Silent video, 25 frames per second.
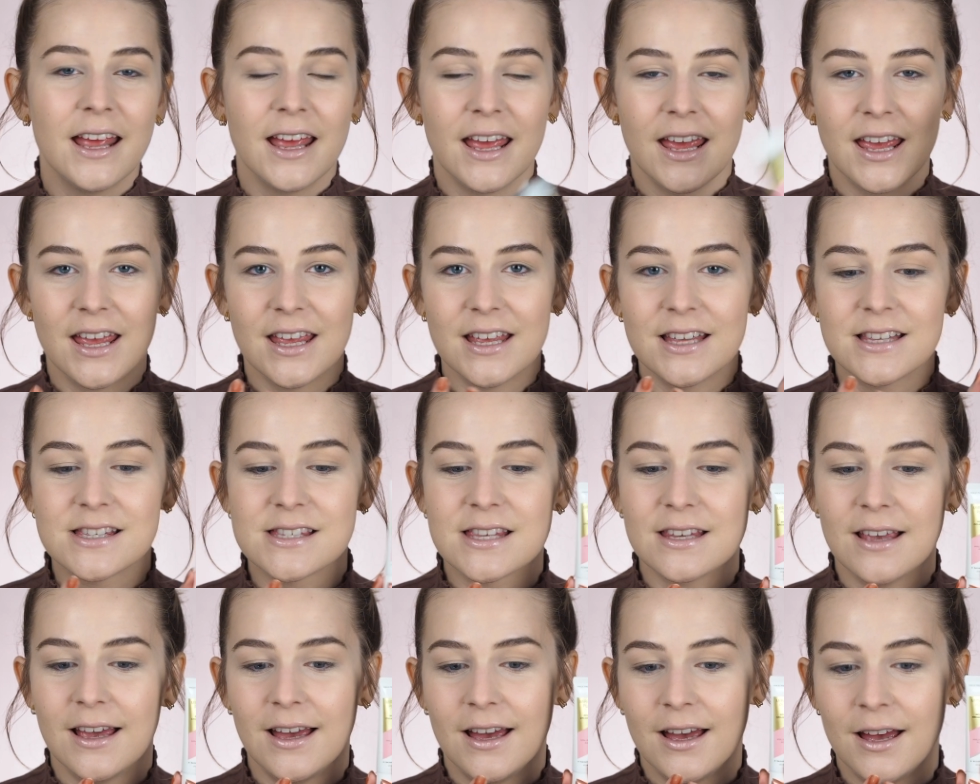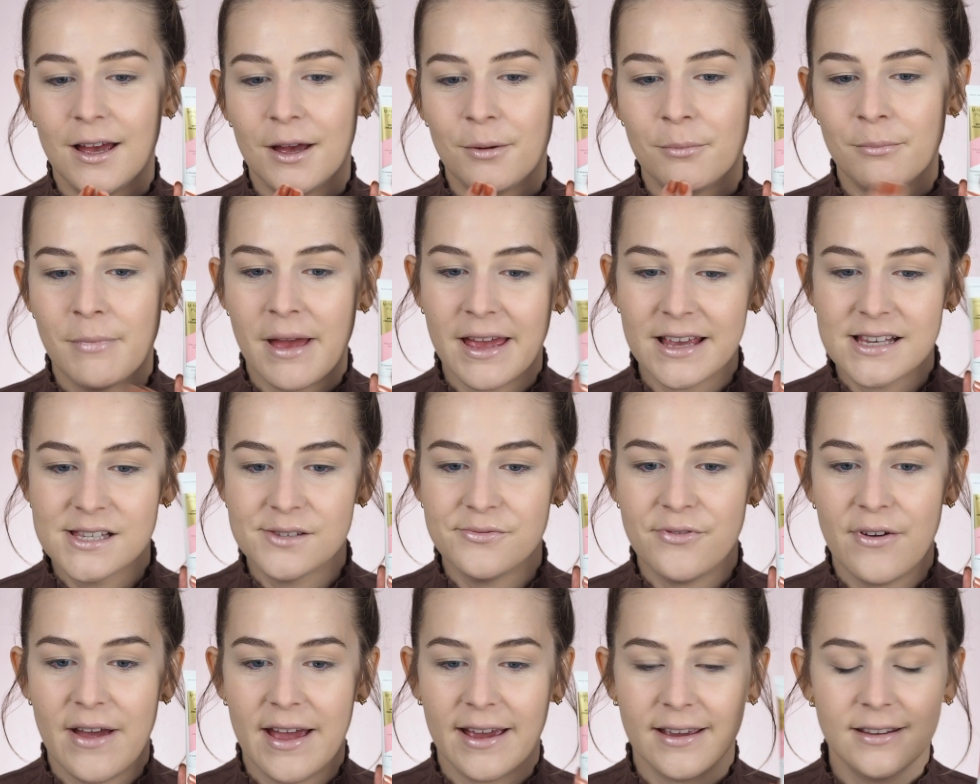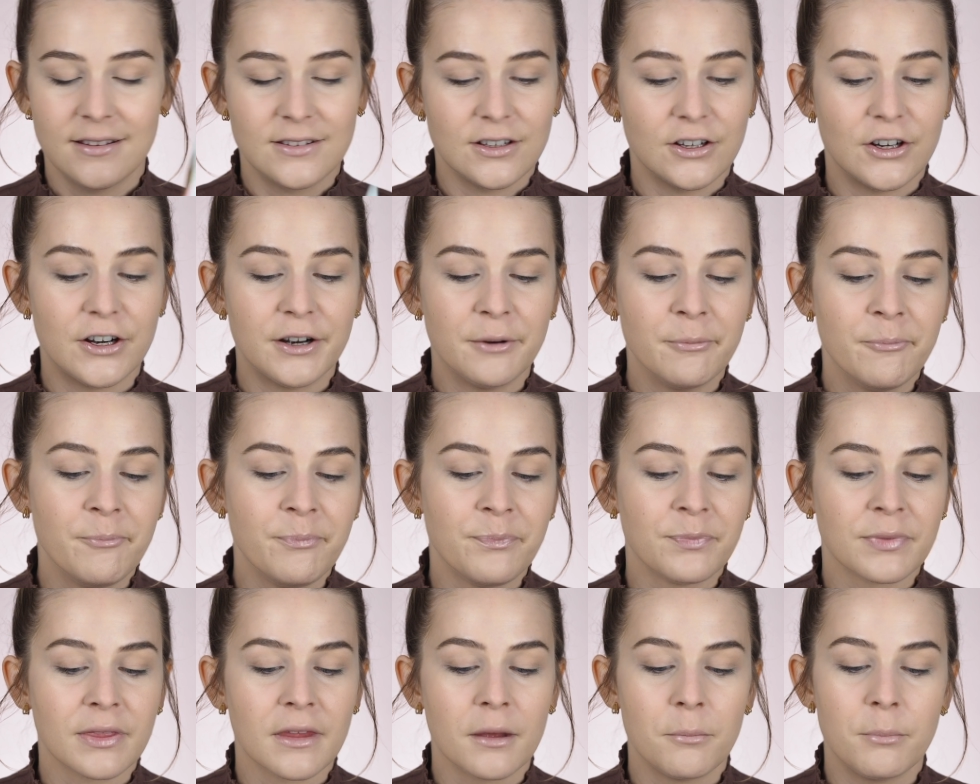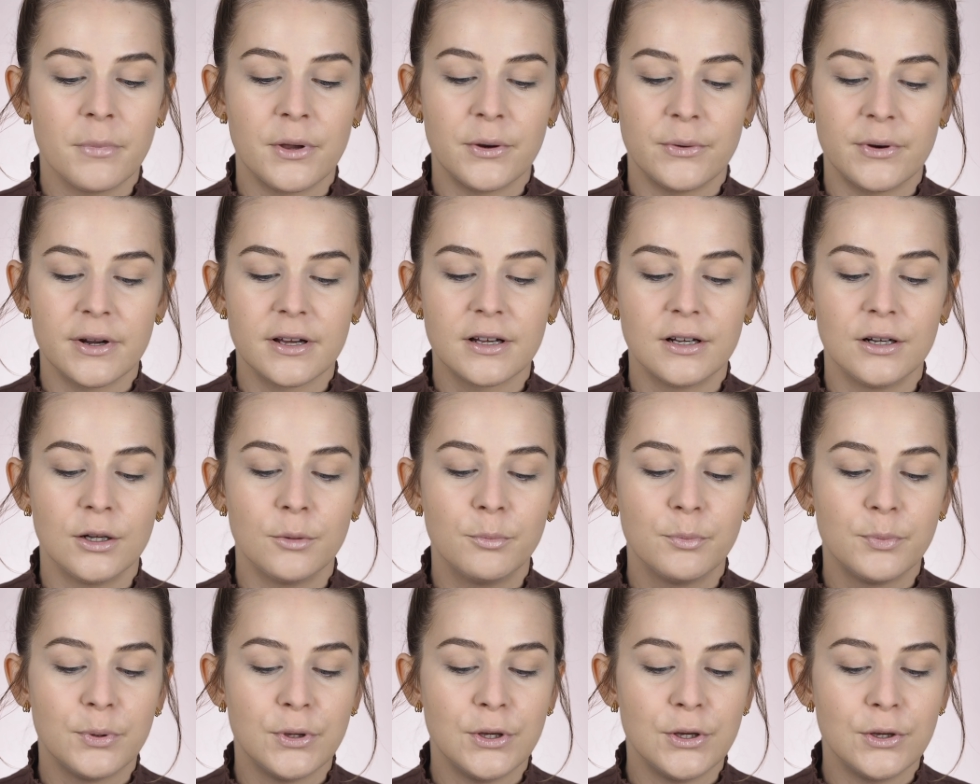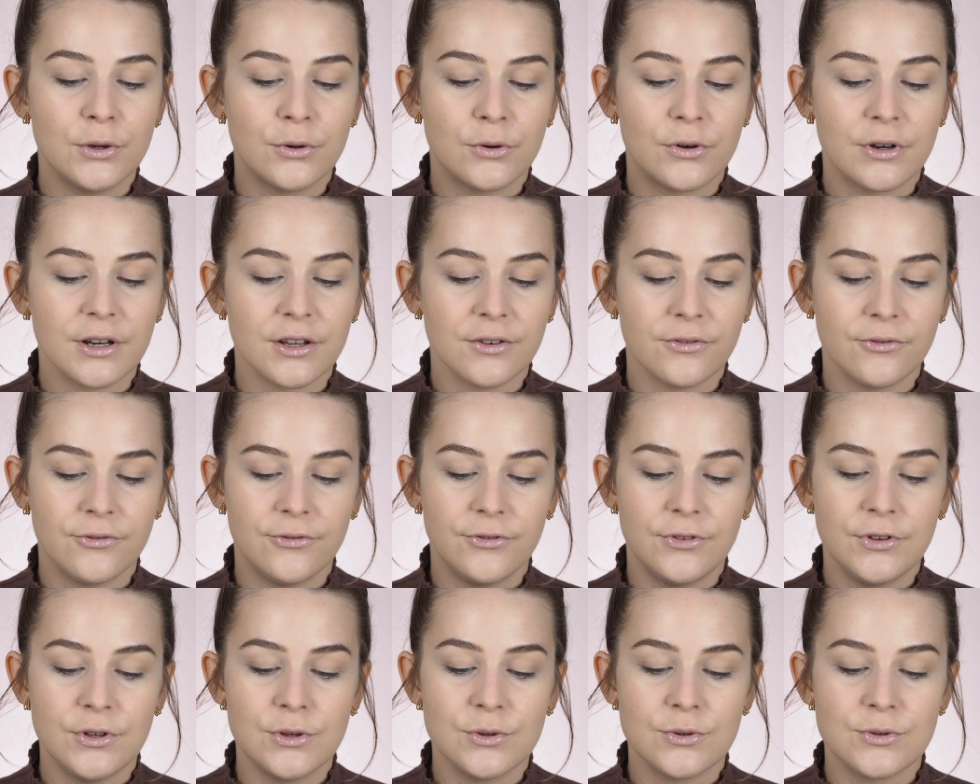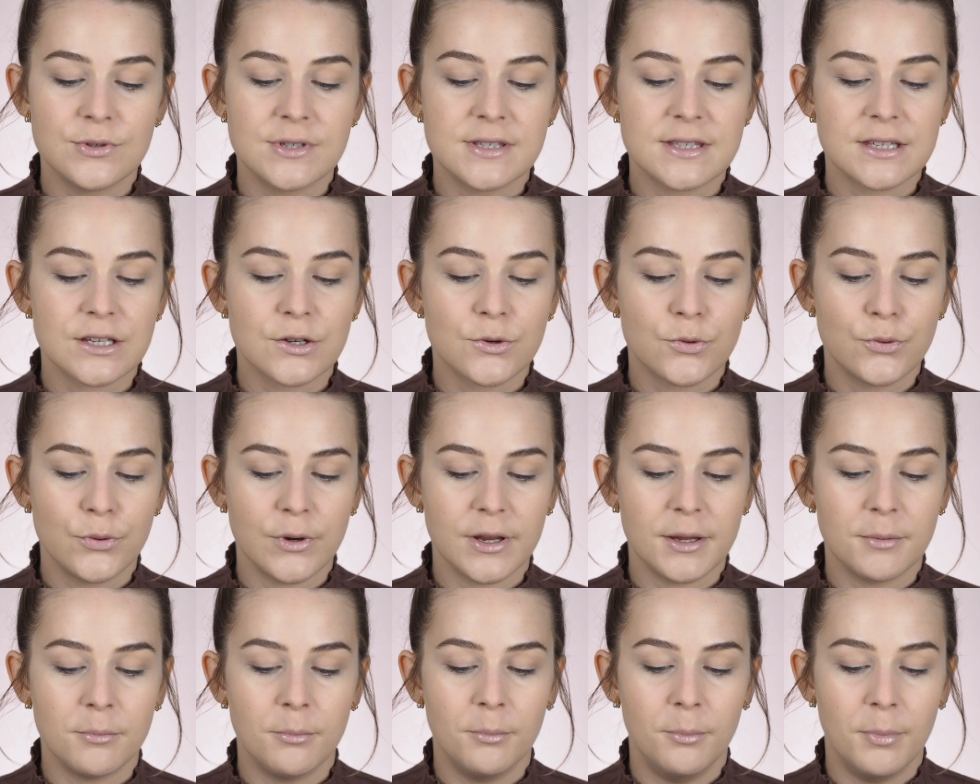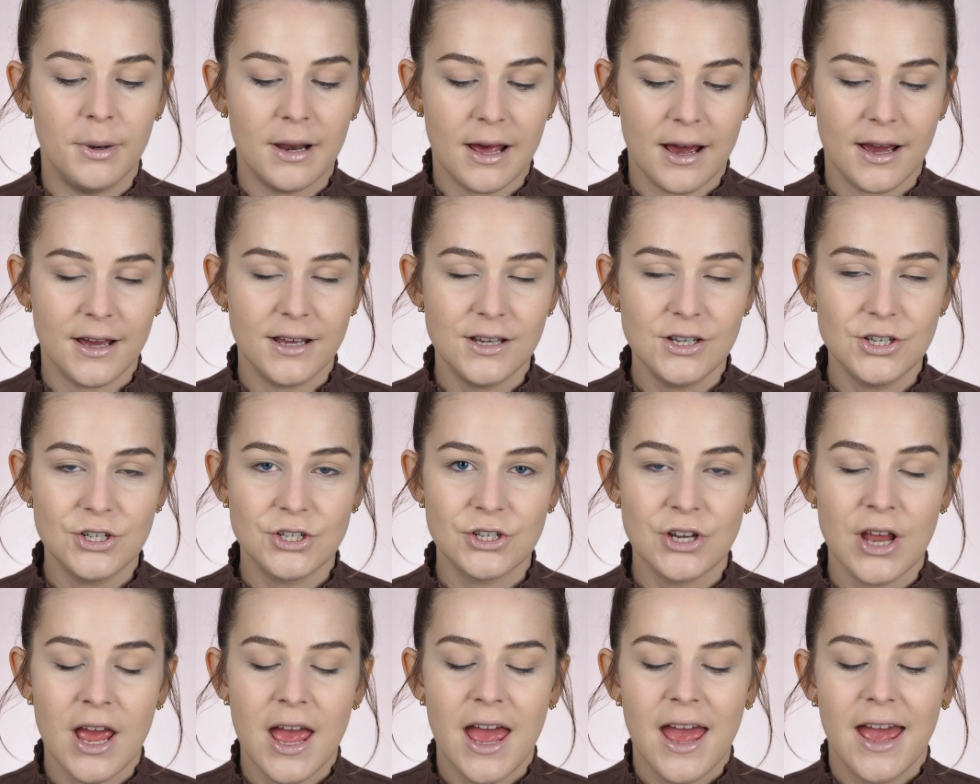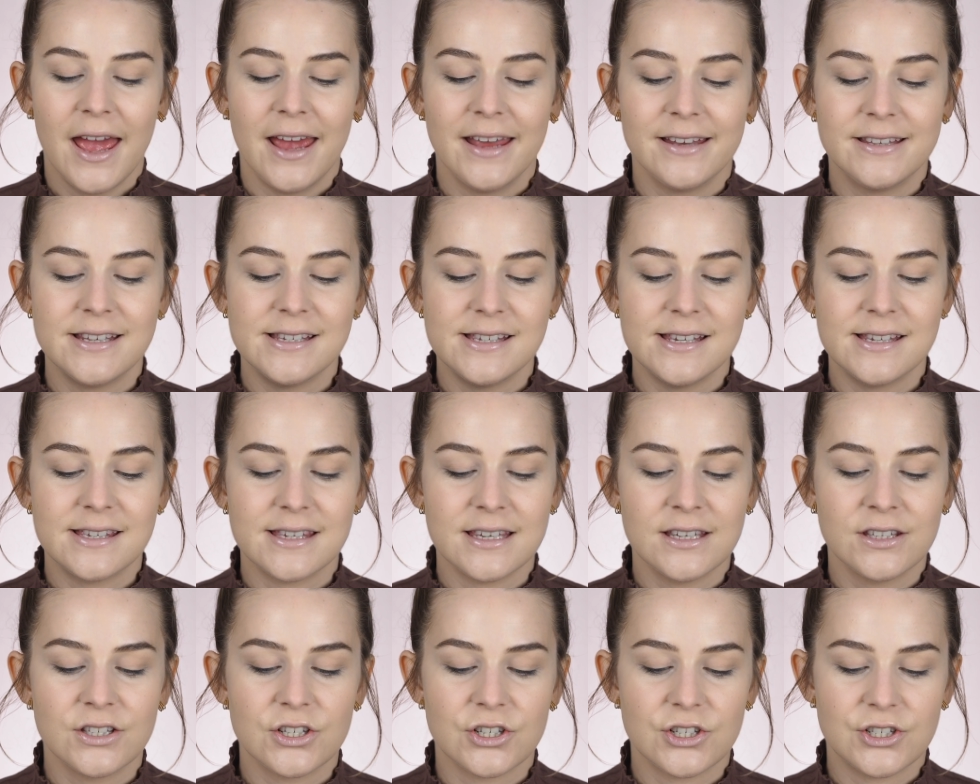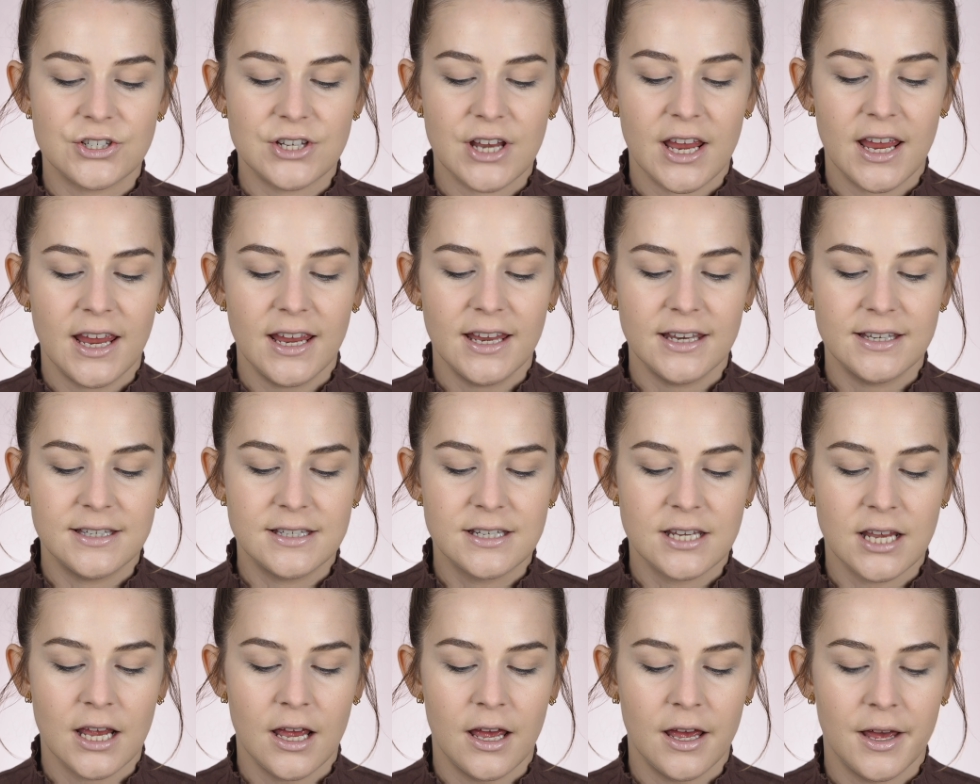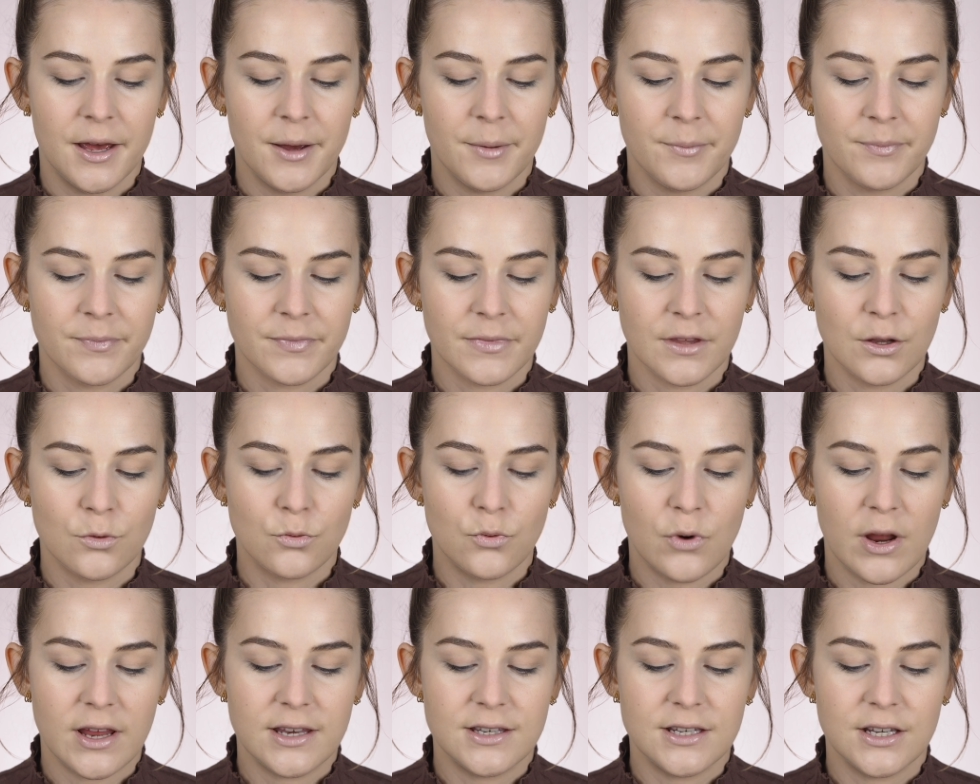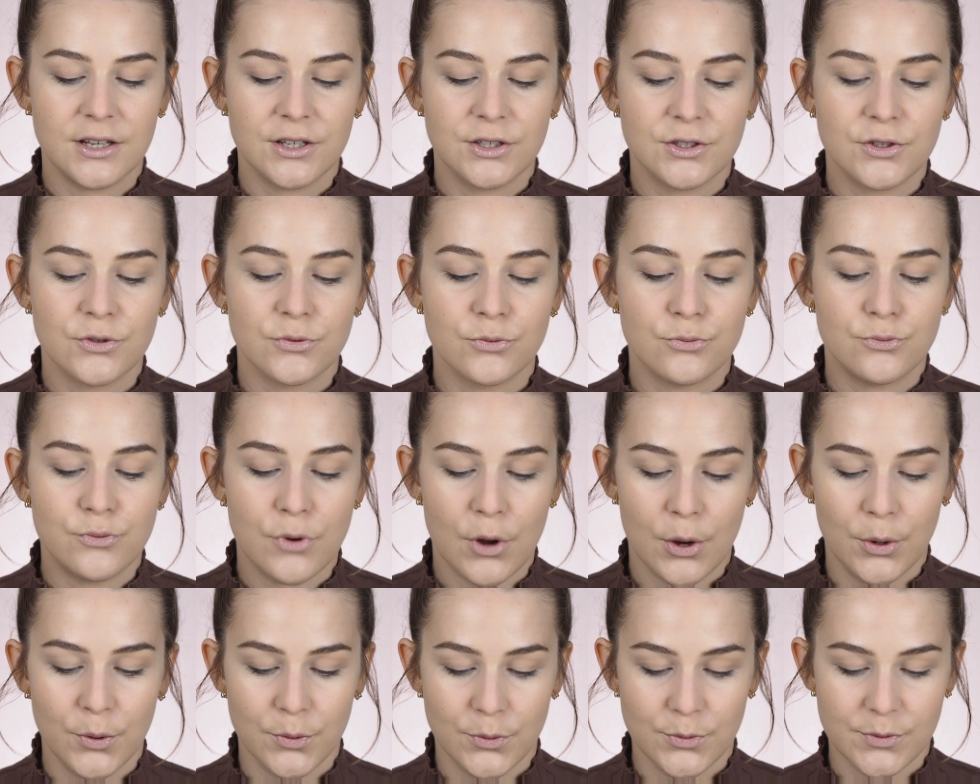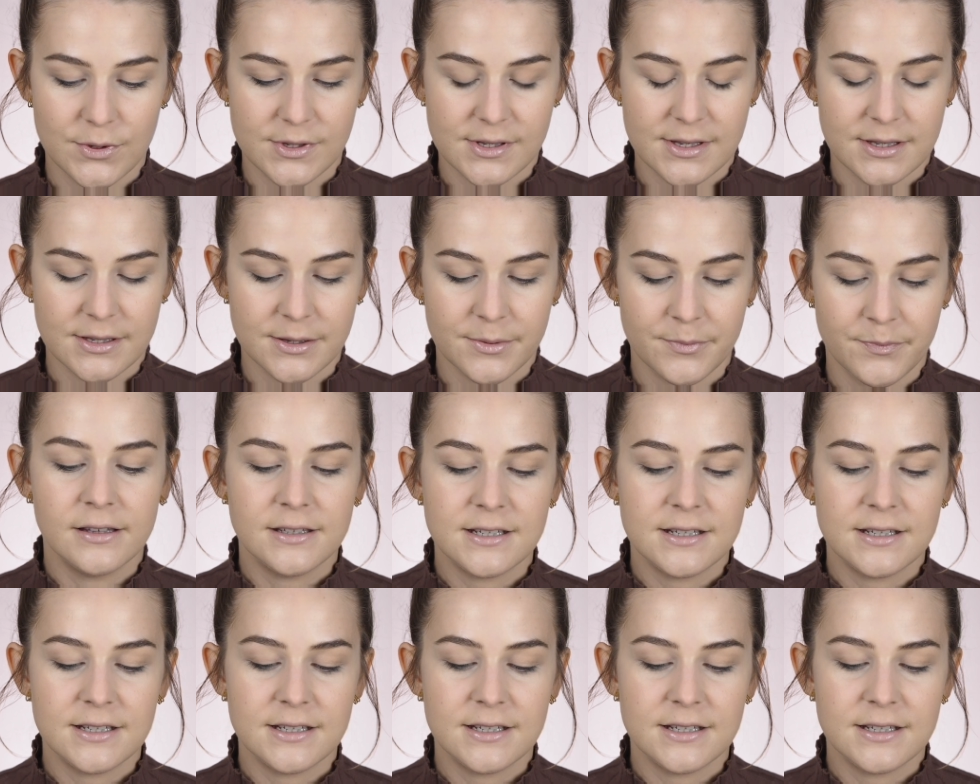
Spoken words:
It's a MaxFactor Miracle Pure Infused Cream Blush, and this is in the shade Radiant Rose.